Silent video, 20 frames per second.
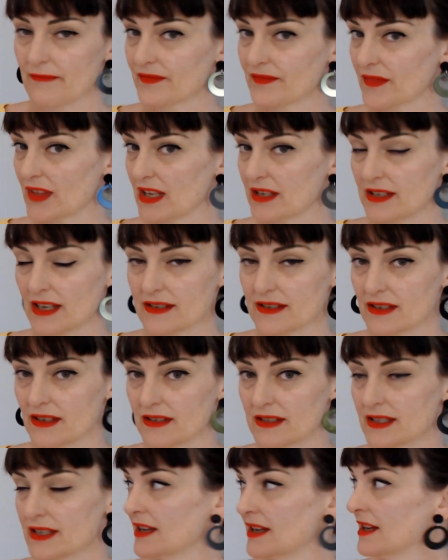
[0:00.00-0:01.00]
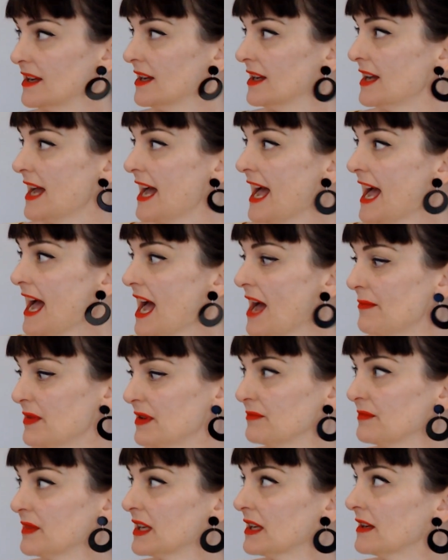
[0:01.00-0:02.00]
It doesn't
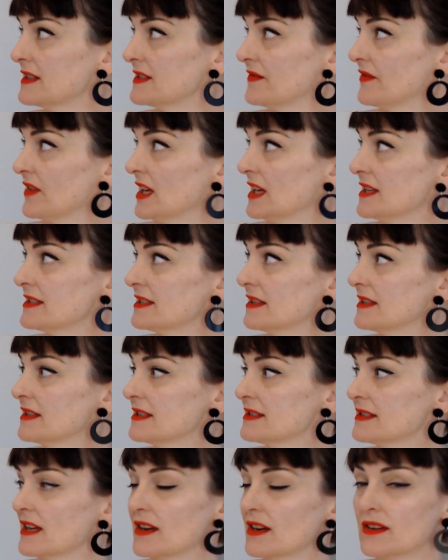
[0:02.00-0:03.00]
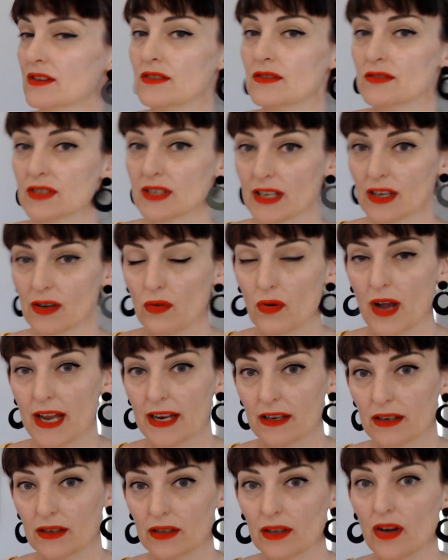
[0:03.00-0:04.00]
happen because Venus and the Sun are usually
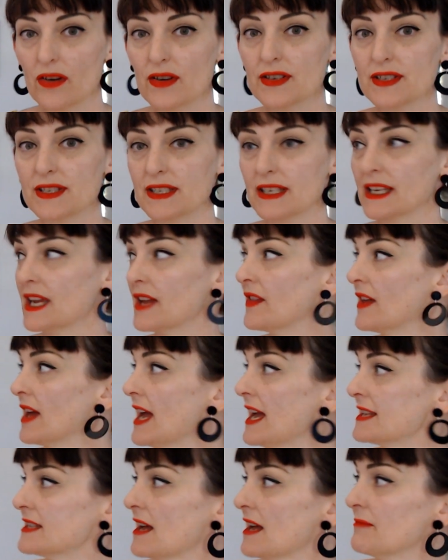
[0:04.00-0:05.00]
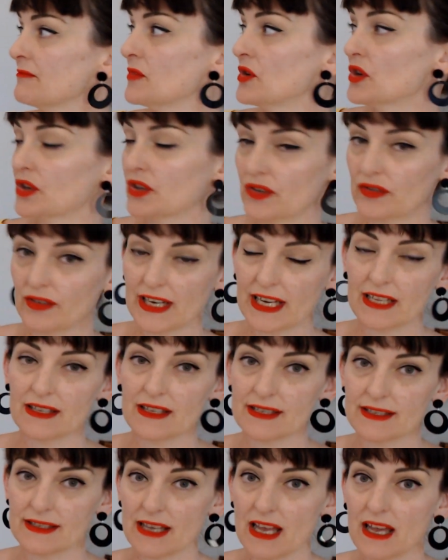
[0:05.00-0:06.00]
quite close together, as are Mercury and
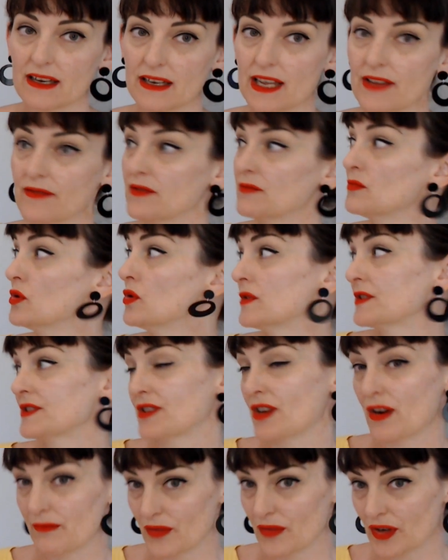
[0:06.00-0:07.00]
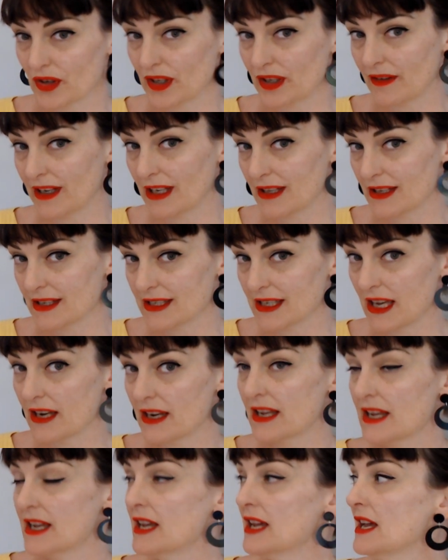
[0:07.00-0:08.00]
the Sun, even more so Mercury and the Sun.
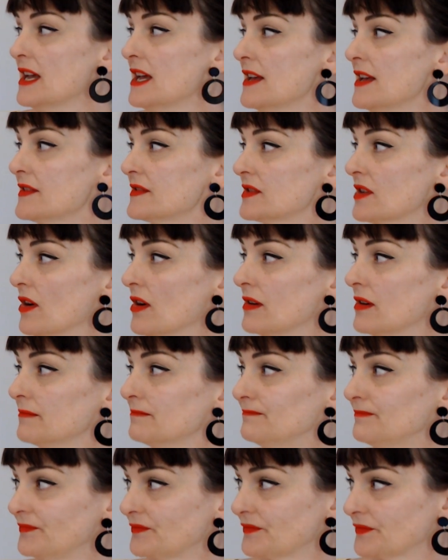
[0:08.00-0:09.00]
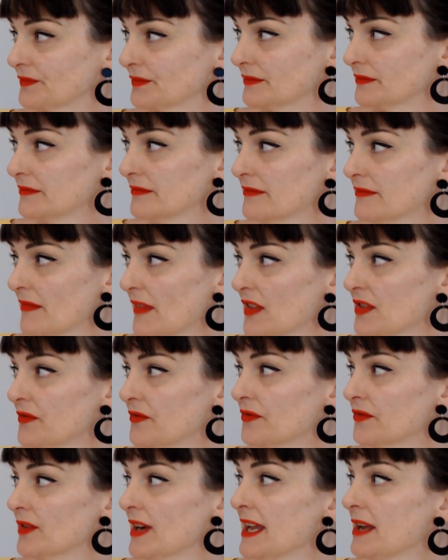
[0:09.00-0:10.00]
So the
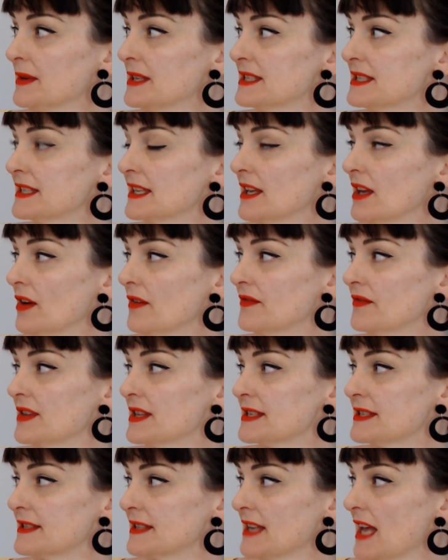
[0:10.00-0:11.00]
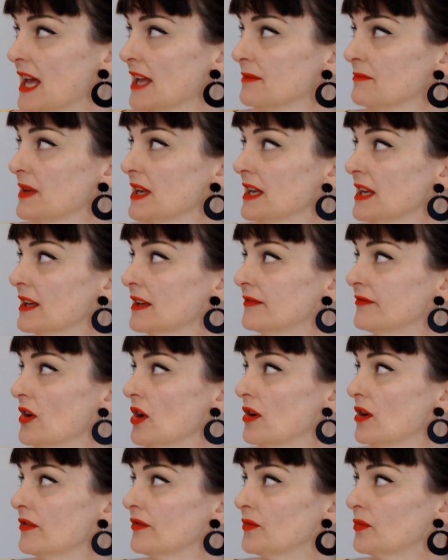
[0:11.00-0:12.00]
frequency of the Sun being
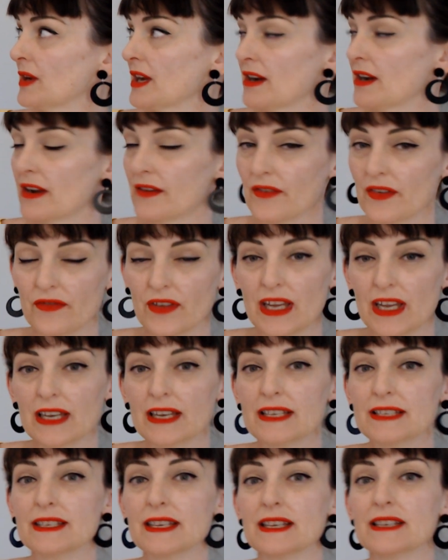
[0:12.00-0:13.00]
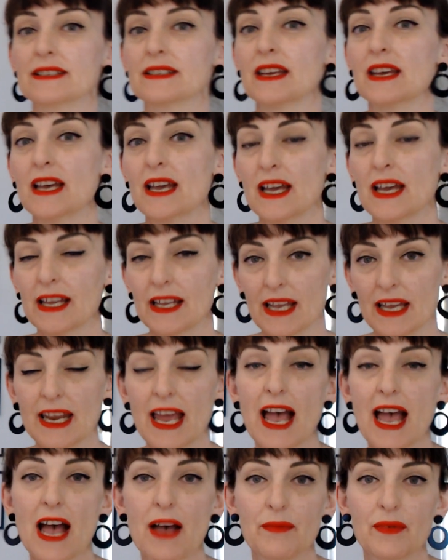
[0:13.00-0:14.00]
involved wherever Venus is can
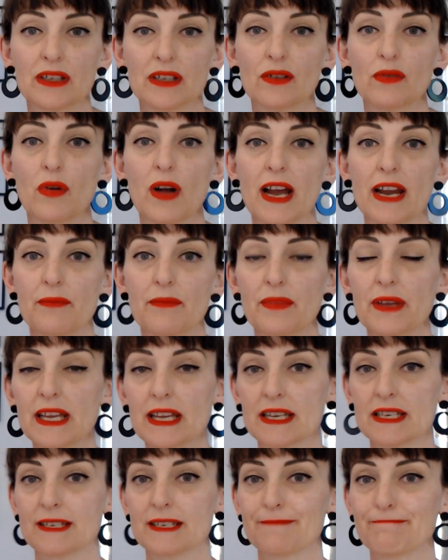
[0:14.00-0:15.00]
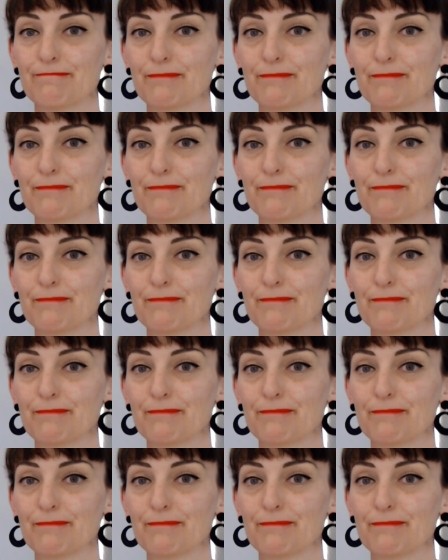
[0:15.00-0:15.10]
happen quite a bit.